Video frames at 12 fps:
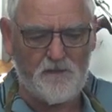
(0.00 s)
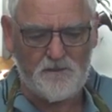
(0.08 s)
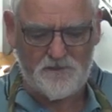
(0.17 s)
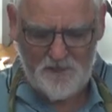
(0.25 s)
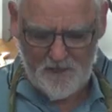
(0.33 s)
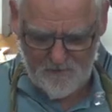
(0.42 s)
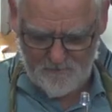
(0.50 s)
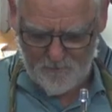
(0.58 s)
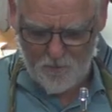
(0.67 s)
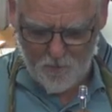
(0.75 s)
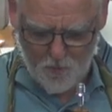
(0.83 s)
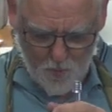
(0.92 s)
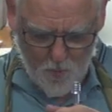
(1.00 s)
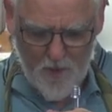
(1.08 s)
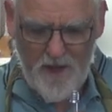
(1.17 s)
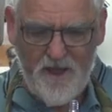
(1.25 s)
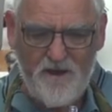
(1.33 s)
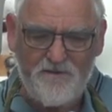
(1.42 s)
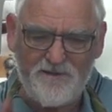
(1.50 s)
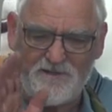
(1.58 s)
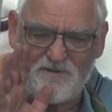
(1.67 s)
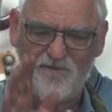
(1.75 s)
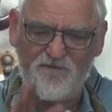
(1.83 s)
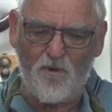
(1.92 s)
So where is
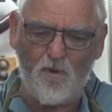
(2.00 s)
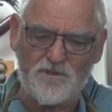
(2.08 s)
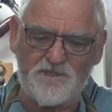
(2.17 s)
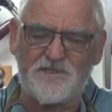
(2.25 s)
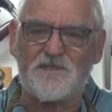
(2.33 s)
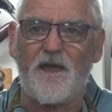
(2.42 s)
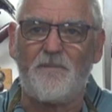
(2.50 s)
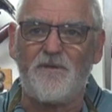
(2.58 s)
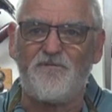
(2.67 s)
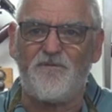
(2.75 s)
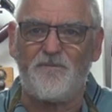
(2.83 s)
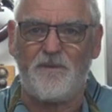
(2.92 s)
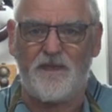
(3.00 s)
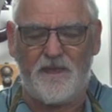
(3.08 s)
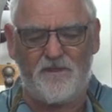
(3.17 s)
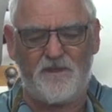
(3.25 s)
the force is coming from here?